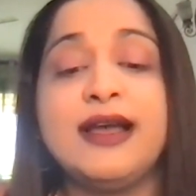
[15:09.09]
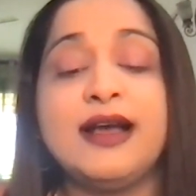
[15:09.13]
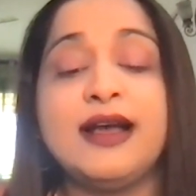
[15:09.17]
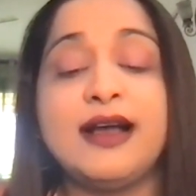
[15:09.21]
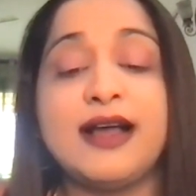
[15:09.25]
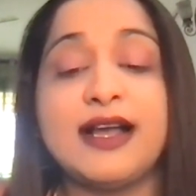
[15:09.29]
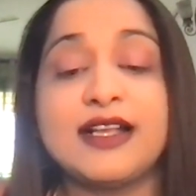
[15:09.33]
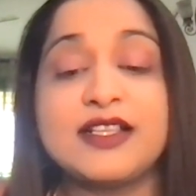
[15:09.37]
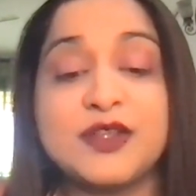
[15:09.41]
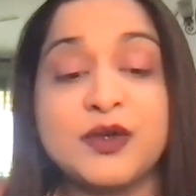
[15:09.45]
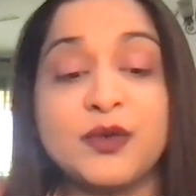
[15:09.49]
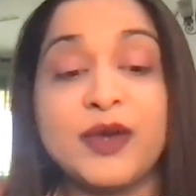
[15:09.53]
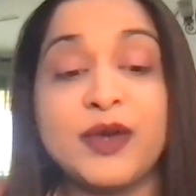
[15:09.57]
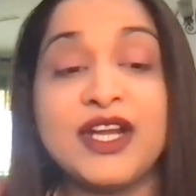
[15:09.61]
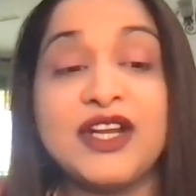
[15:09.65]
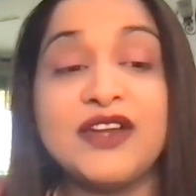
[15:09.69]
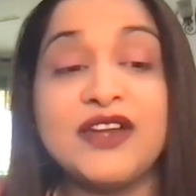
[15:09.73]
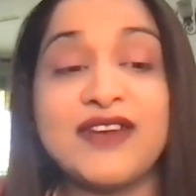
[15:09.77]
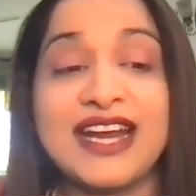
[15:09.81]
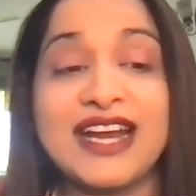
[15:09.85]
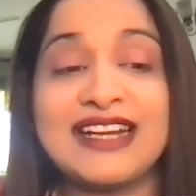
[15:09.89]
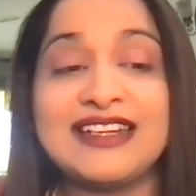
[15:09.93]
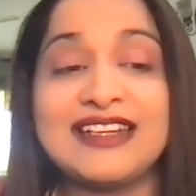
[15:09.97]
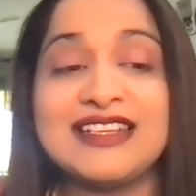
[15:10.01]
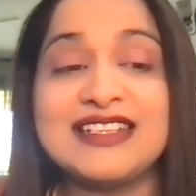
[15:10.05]
As you very
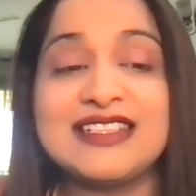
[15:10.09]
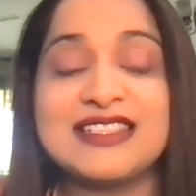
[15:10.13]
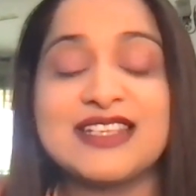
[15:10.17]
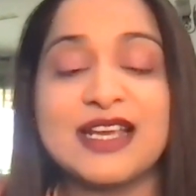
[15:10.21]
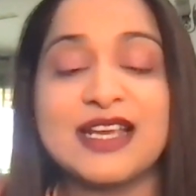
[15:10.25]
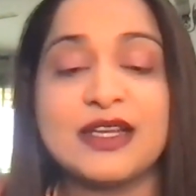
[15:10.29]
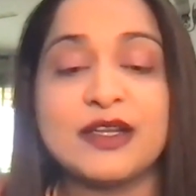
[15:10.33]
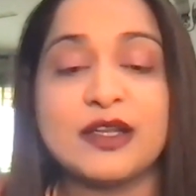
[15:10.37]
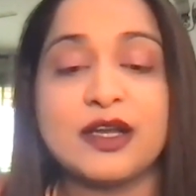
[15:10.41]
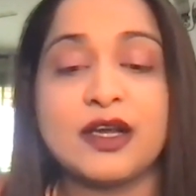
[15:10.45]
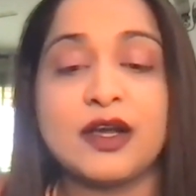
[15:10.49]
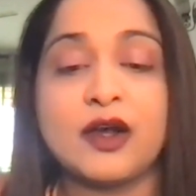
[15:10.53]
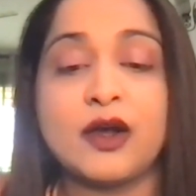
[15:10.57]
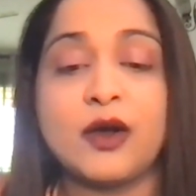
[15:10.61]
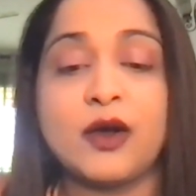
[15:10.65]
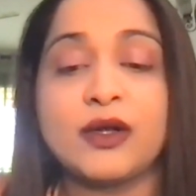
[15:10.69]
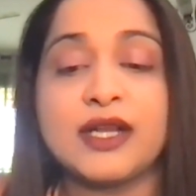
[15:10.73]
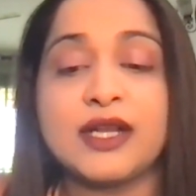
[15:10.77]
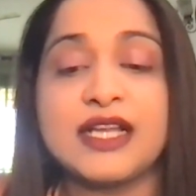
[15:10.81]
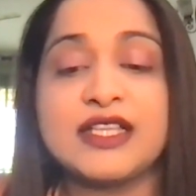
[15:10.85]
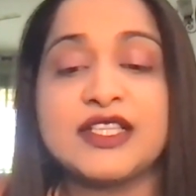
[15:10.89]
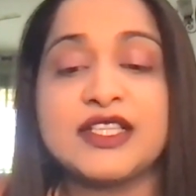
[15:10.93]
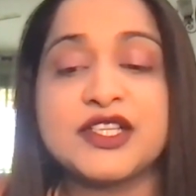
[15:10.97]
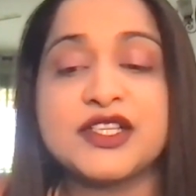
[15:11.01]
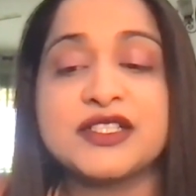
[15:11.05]
rightly said,
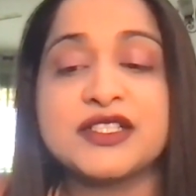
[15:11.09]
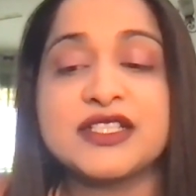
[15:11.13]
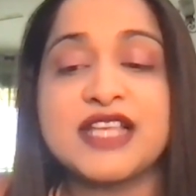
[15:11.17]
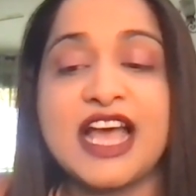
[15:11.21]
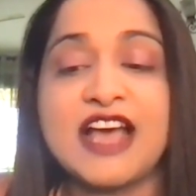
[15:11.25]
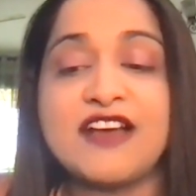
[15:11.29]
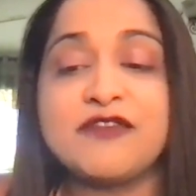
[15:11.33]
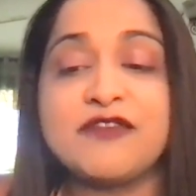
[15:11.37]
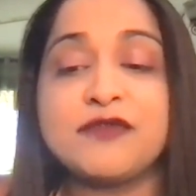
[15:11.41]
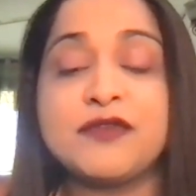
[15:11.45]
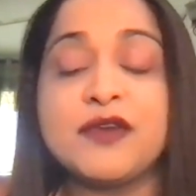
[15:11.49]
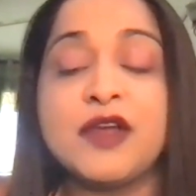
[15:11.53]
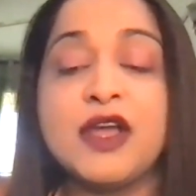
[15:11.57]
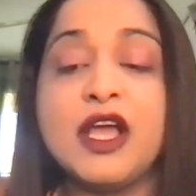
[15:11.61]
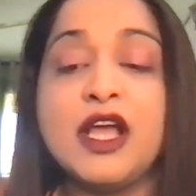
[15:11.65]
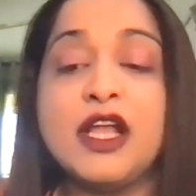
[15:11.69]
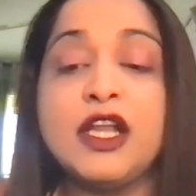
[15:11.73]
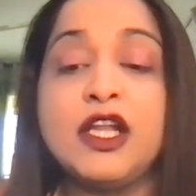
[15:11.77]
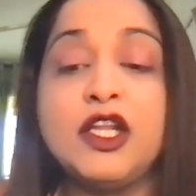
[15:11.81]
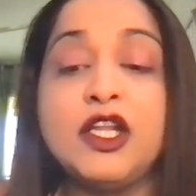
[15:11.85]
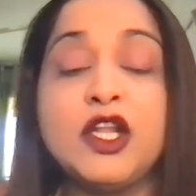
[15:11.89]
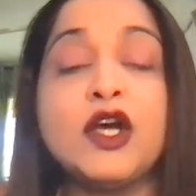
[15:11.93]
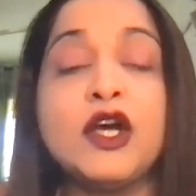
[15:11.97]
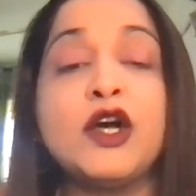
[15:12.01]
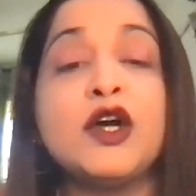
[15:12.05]
organizations have
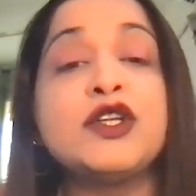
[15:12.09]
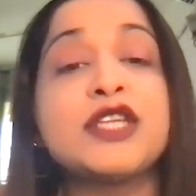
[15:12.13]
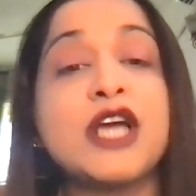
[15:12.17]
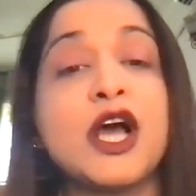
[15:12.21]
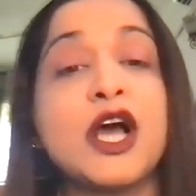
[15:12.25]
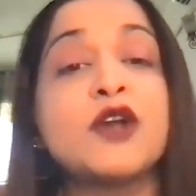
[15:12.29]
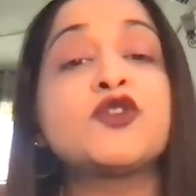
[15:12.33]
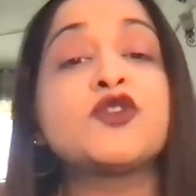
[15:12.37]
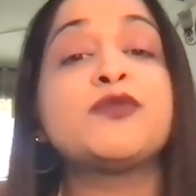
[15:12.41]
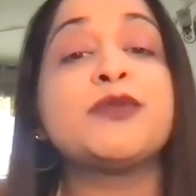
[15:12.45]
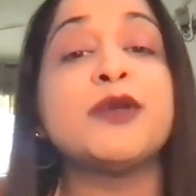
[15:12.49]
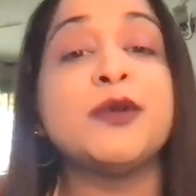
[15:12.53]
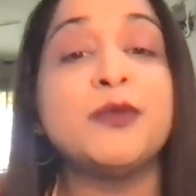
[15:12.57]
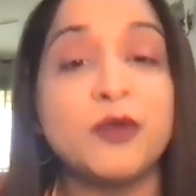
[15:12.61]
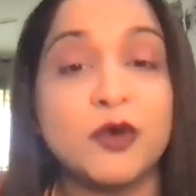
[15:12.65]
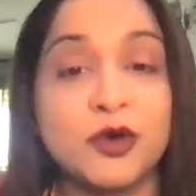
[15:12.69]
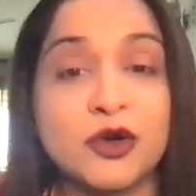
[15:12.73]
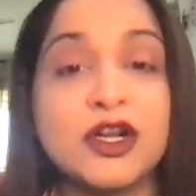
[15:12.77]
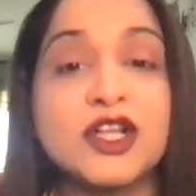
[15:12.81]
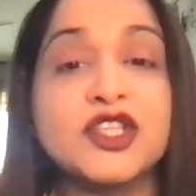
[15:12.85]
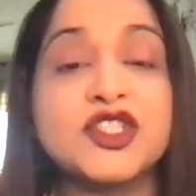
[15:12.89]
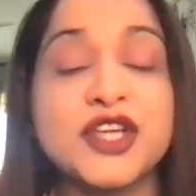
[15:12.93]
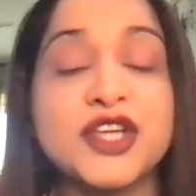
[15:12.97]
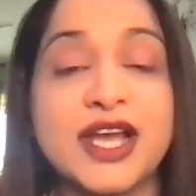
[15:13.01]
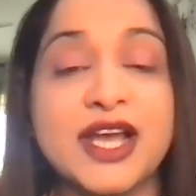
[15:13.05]
learned how to be
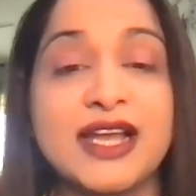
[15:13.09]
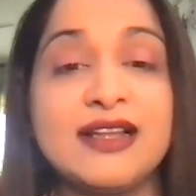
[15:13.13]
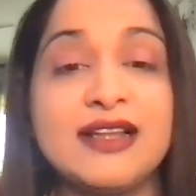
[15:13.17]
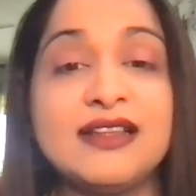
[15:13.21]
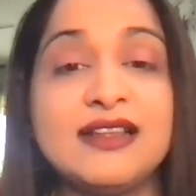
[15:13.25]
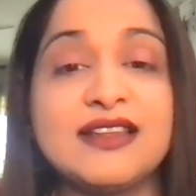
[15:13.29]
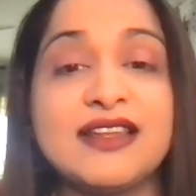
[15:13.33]
more agile.